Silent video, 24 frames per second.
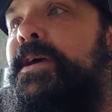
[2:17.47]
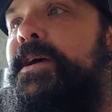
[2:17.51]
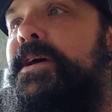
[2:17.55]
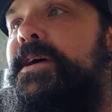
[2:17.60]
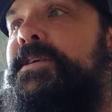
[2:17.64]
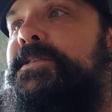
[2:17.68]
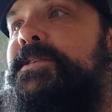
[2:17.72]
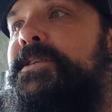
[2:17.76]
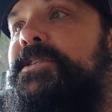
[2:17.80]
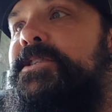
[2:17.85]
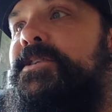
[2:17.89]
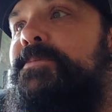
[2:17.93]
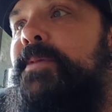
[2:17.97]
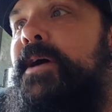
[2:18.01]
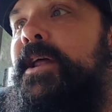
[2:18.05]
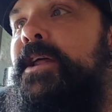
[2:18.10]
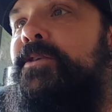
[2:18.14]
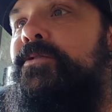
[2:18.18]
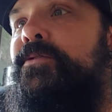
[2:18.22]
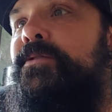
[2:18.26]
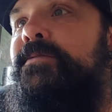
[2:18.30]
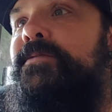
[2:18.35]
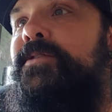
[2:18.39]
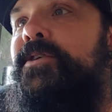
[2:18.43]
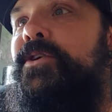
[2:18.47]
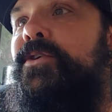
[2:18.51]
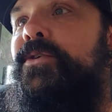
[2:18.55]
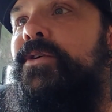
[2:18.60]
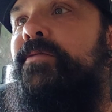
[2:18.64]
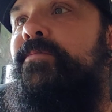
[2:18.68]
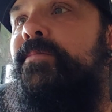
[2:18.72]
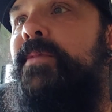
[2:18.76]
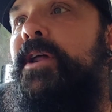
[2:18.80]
a systematic review of